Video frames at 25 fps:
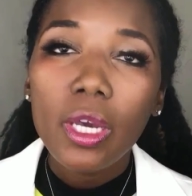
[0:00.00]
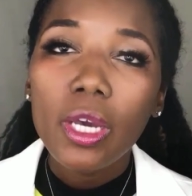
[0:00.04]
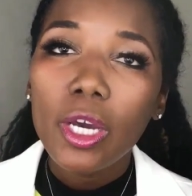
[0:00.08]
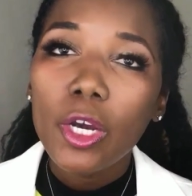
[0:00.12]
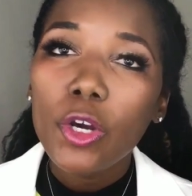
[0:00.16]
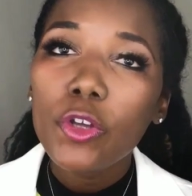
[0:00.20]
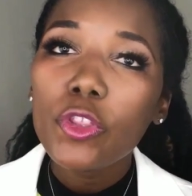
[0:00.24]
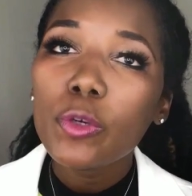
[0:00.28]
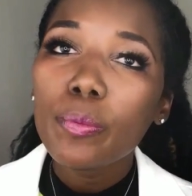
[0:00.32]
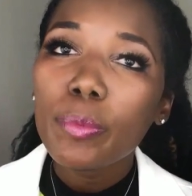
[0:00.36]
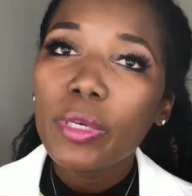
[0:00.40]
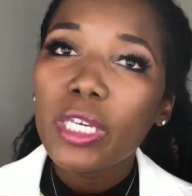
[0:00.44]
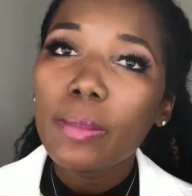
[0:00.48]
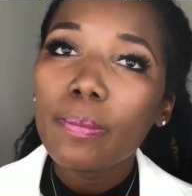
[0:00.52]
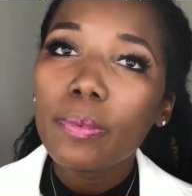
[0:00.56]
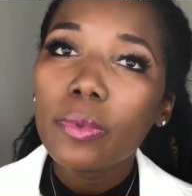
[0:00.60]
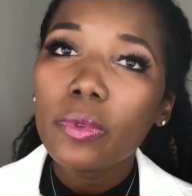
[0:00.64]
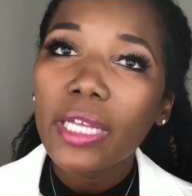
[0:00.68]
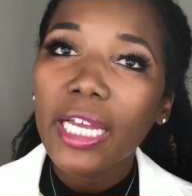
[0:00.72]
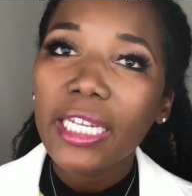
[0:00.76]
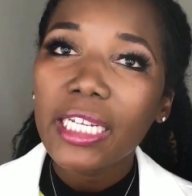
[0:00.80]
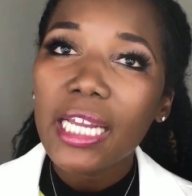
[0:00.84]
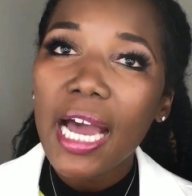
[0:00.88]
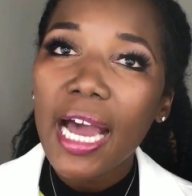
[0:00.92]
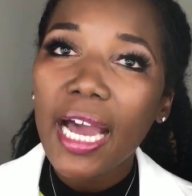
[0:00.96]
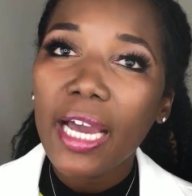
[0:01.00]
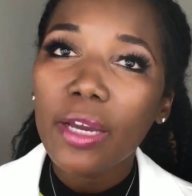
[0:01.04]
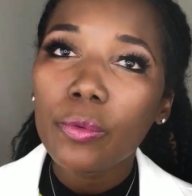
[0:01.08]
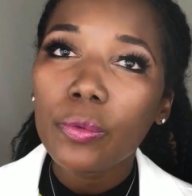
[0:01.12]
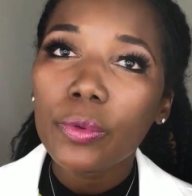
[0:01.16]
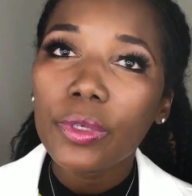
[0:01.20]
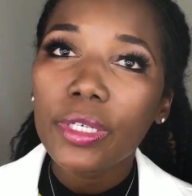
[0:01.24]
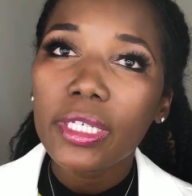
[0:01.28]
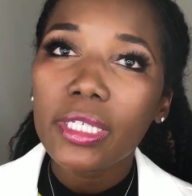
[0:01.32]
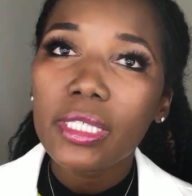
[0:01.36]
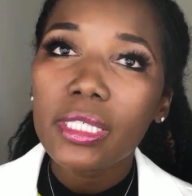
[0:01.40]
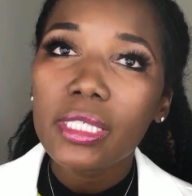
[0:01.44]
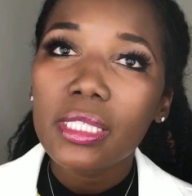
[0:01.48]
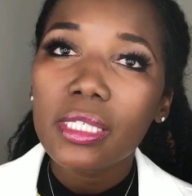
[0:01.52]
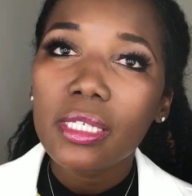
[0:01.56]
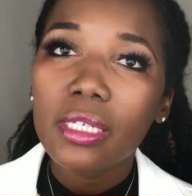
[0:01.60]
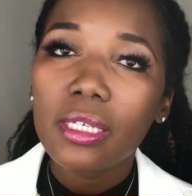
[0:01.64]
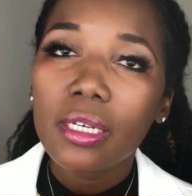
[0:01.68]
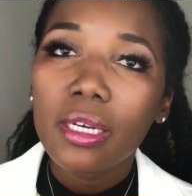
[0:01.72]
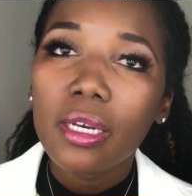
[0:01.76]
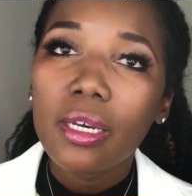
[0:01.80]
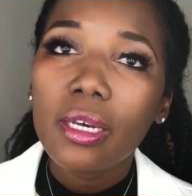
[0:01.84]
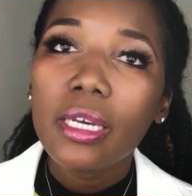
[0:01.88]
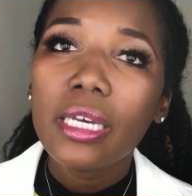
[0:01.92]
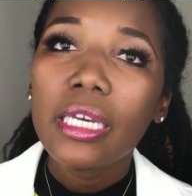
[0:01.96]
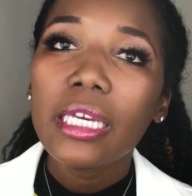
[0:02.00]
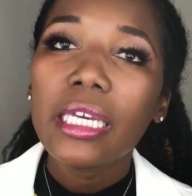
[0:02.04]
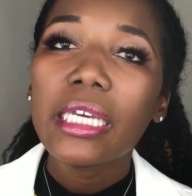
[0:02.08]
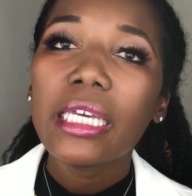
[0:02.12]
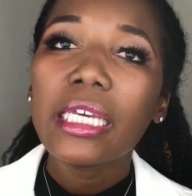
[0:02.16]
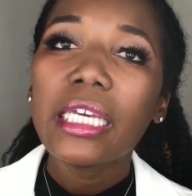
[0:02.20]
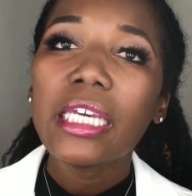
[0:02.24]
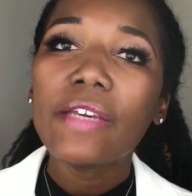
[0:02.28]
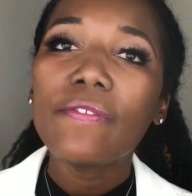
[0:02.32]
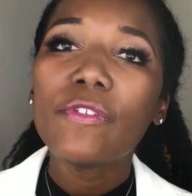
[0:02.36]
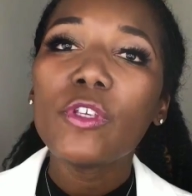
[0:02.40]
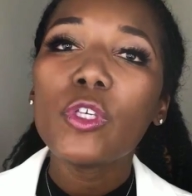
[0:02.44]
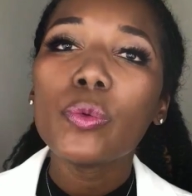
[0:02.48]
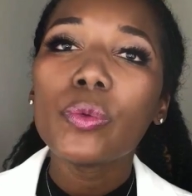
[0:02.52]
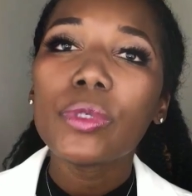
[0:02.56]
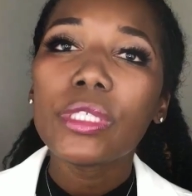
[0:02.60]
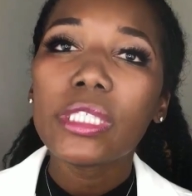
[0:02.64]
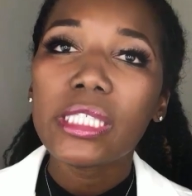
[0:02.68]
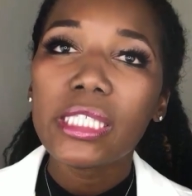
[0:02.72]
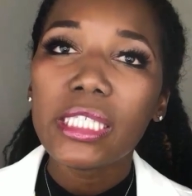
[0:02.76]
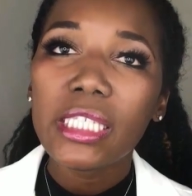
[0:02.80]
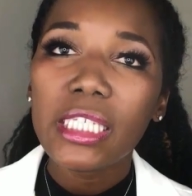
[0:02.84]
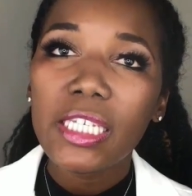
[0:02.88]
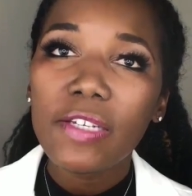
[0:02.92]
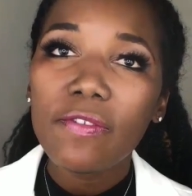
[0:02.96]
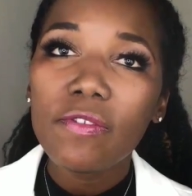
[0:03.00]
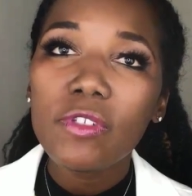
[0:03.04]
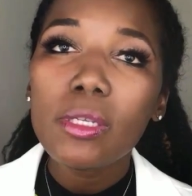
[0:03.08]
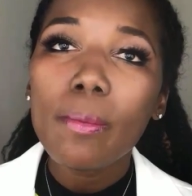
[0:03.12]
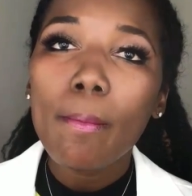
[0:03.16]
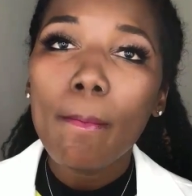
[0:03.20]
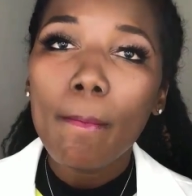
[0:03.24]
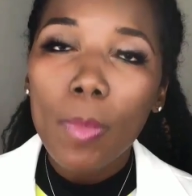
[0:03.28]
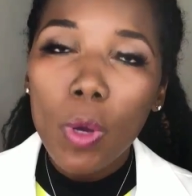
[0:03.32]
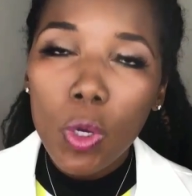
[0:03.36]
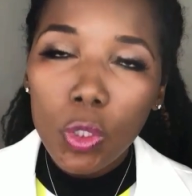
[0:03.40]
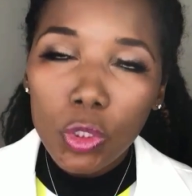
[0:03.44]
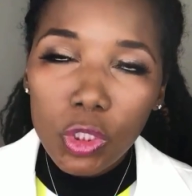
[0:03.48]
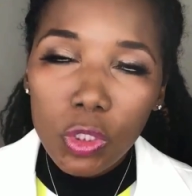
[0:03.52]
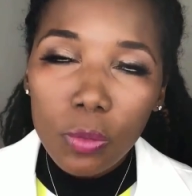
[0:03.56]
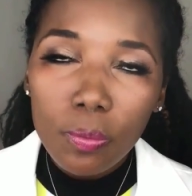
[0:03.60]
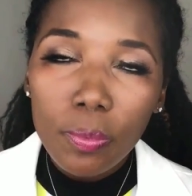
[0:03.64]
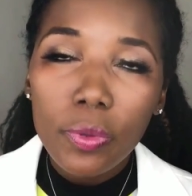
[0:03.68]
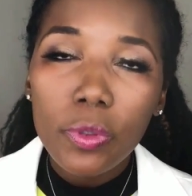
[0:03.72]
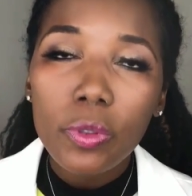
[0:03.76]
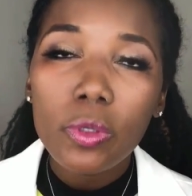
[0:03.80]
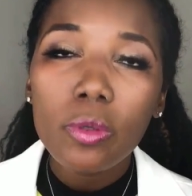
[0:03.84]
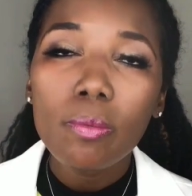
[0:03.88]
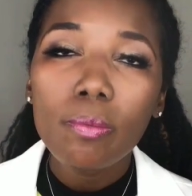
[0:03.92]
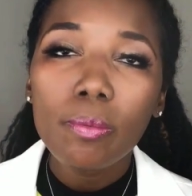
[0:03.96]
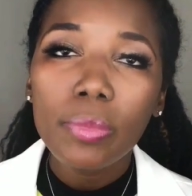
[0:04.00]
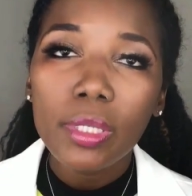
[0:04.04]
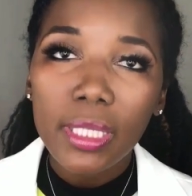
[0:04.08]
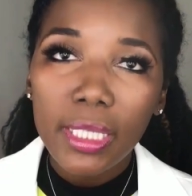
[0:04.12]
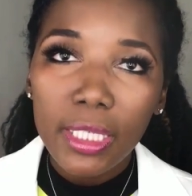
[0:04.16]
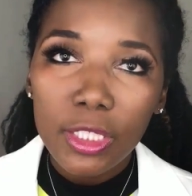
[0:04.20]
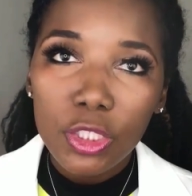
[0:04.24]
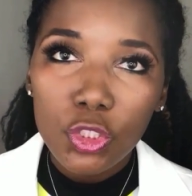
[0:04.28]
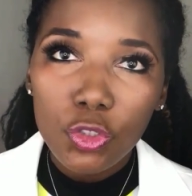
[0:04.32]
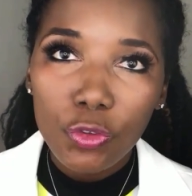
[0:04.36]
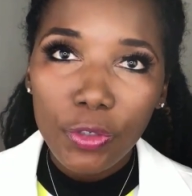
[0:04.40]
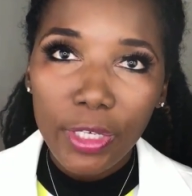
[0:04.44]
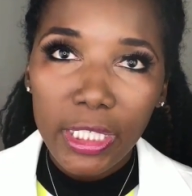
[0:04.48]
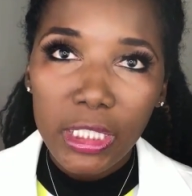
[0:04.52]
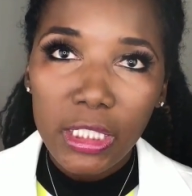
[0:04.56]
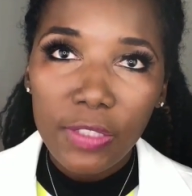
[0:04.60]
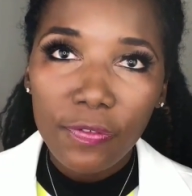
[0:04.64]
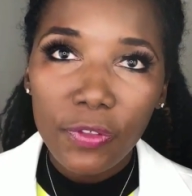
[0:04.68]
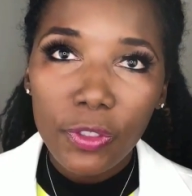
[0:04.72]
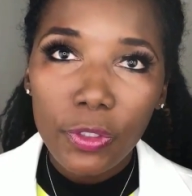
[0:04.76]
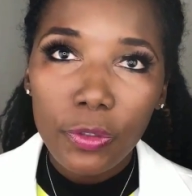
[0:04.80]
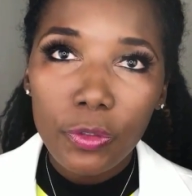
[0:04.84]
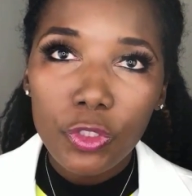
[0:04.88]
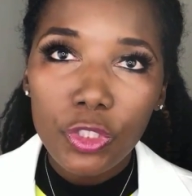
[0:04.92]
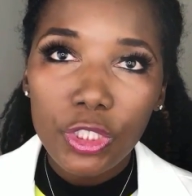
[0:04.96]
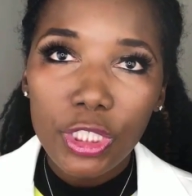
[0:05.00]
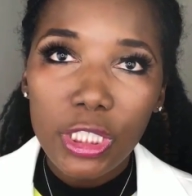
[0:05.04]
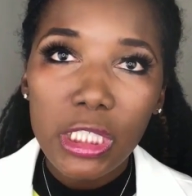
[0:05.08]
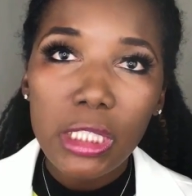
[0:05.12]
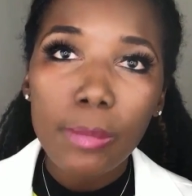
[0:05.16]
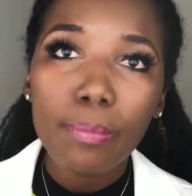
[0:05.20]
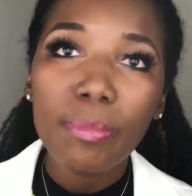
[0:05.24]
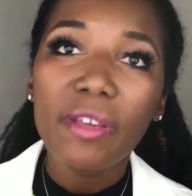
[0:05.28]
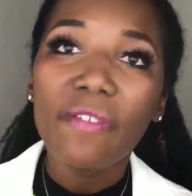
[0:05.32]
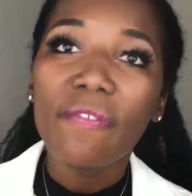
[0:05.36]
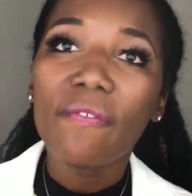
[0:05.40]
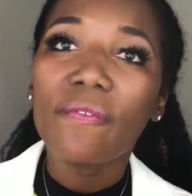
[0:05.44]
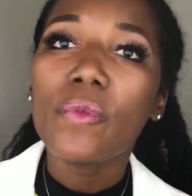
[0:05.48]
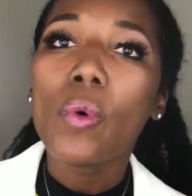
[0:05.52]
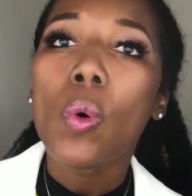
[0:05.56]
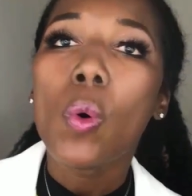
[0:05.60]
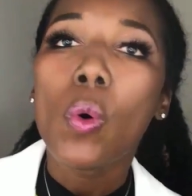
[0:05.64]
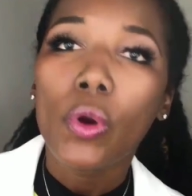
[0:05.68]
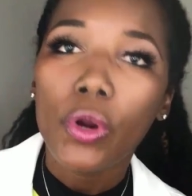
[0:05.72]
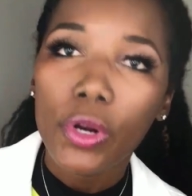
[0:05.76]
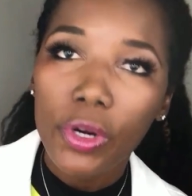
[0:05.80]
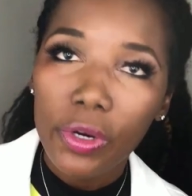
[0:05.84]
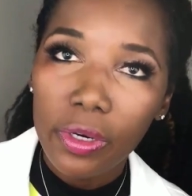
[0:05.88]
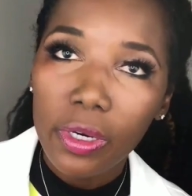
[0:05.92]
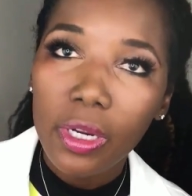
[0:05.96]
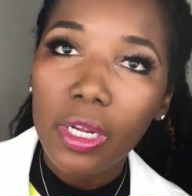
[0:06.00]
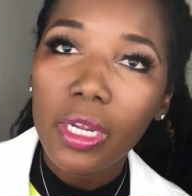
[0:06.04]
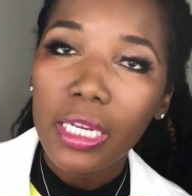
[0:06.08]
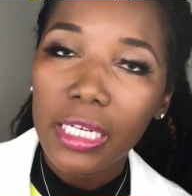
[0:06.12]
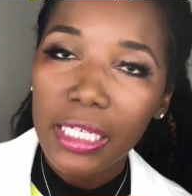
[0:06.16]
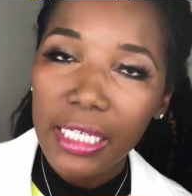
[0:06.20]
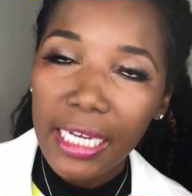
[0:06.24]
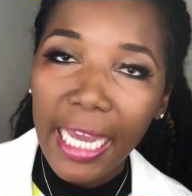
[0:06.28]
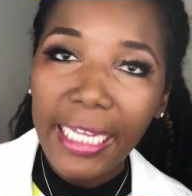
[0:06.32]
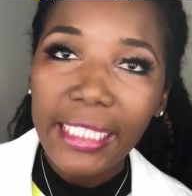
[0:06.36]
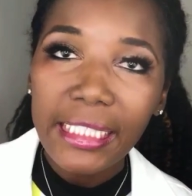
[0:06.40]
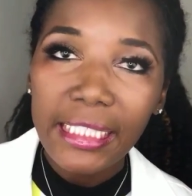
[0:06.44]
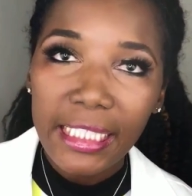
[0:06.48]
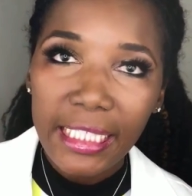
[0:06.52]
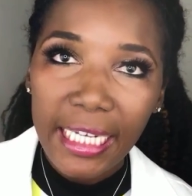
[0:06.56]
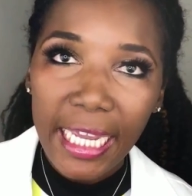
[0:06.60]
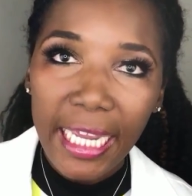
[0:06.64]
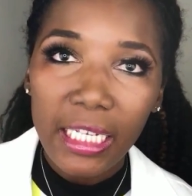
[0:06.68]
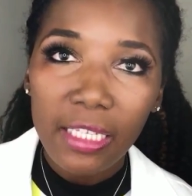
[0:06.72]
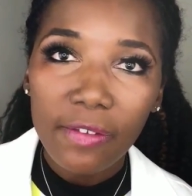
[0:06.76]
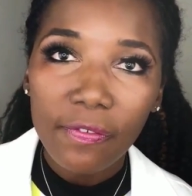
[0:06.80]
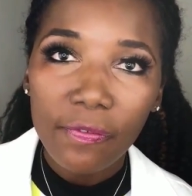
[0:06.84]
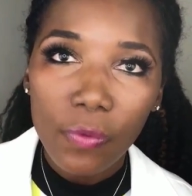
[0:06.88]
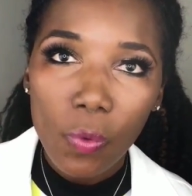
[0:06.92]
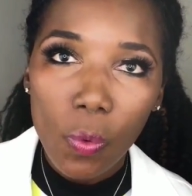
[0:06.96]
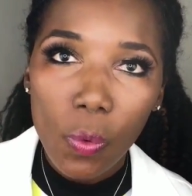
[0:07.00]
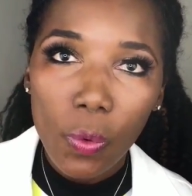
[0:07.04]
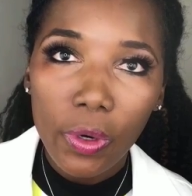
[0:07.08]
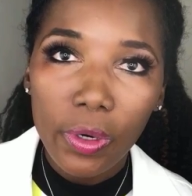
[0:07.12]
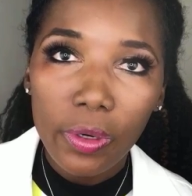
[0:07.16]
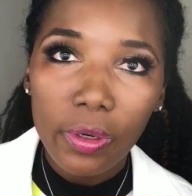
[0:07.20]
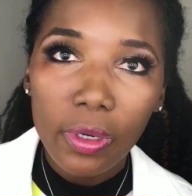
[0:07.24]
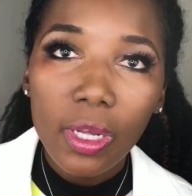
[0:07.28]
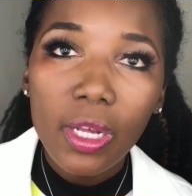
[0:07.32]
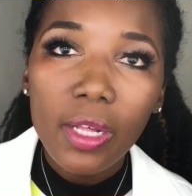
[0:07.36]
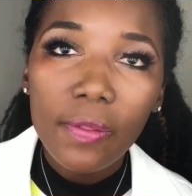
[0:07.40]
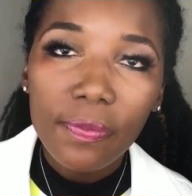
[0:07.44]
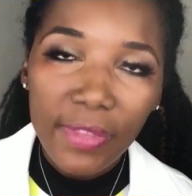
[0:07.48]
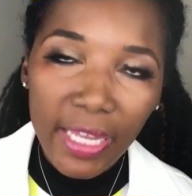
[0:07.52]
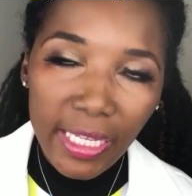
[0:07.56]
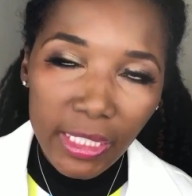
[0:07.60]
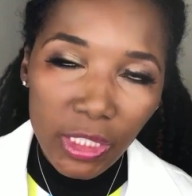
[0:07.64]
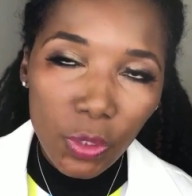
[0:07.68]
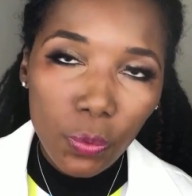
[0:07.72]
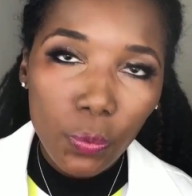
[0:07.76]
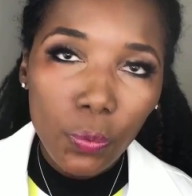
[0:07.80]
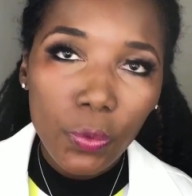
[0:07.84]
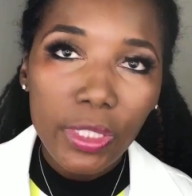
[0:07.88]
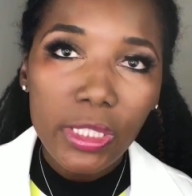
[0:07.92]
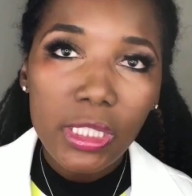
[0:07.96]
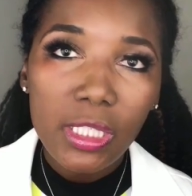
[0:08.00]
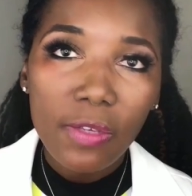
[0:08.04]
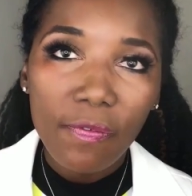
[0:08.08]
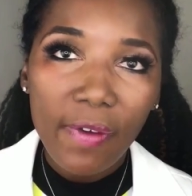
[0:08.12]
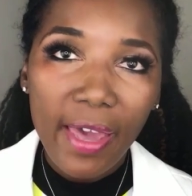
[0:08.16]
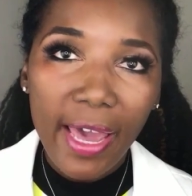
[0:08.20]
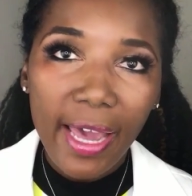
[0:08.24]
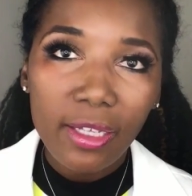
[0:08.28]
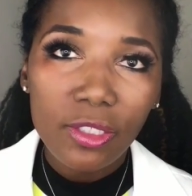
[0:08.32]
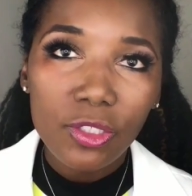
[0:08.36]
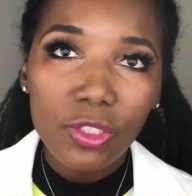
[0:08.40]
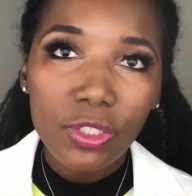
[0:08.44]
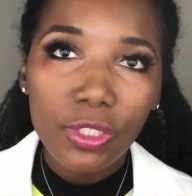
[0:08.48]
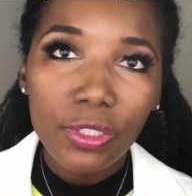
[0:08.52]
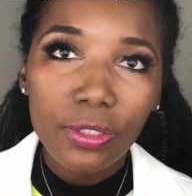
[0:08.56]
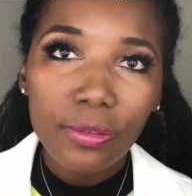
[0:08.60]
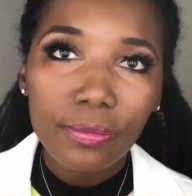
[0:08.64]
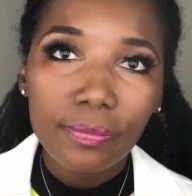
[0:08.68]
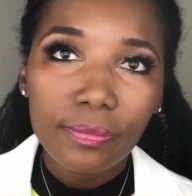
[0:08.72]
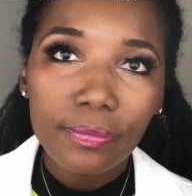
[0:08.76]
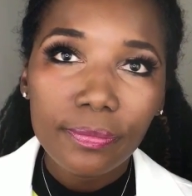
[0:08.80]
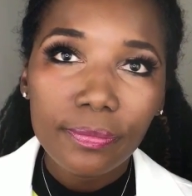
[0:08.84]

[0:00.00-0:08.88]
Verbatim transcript: other people at high risk, if you received multiple blood transfusions before 1984, that's a risk factor.